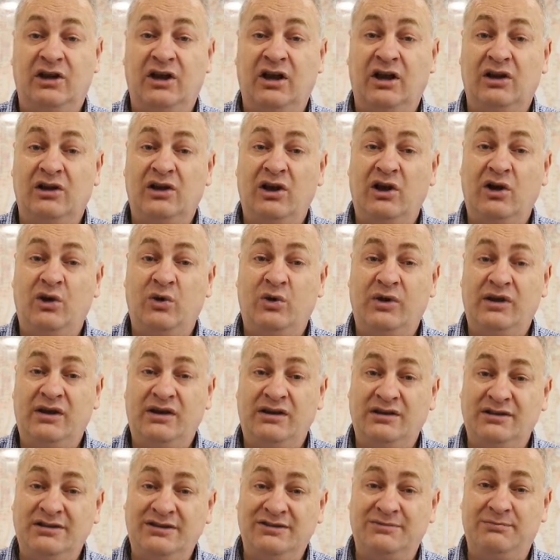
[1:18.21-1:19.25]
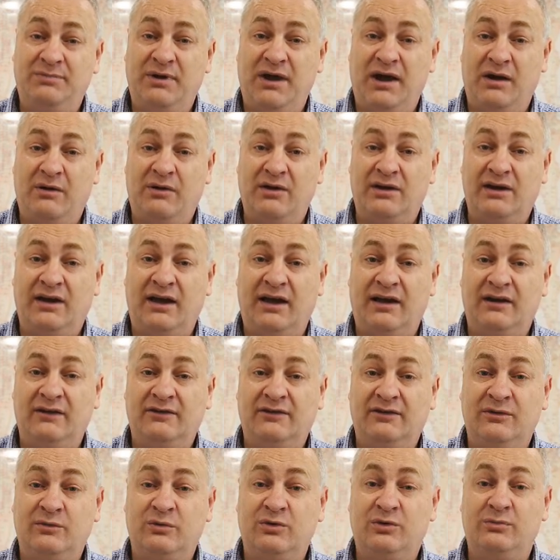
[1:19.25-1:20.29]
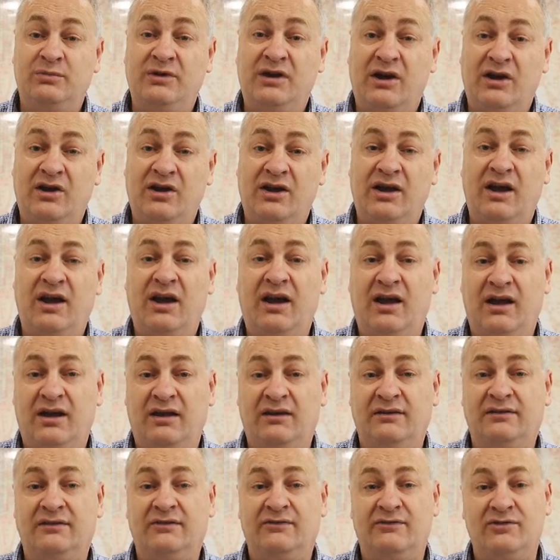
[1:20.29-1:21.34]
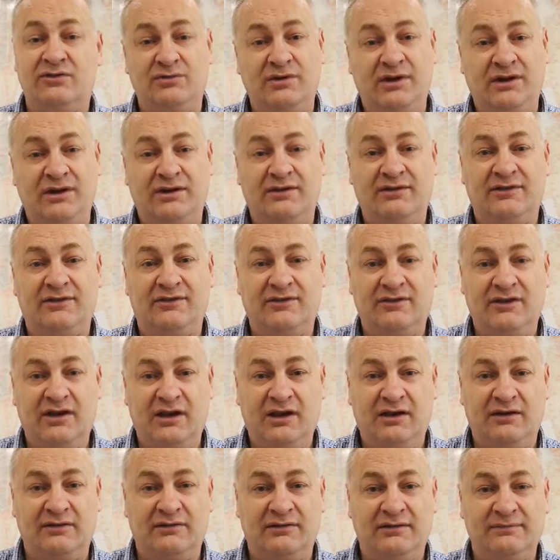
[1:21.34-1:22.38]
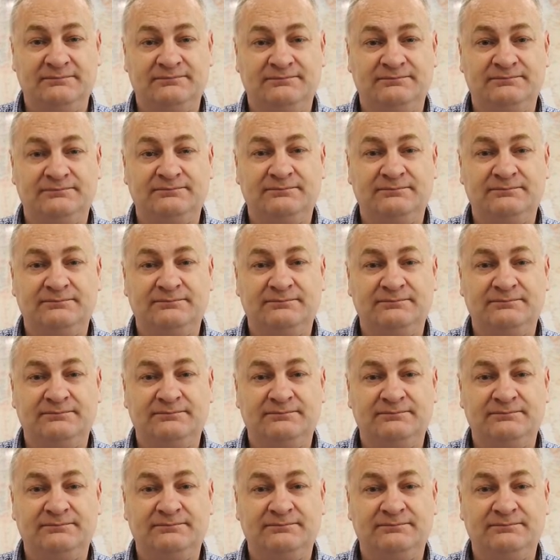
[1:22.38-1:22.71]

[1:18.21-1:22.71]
A low-ish power laser will be okay for treating the skin,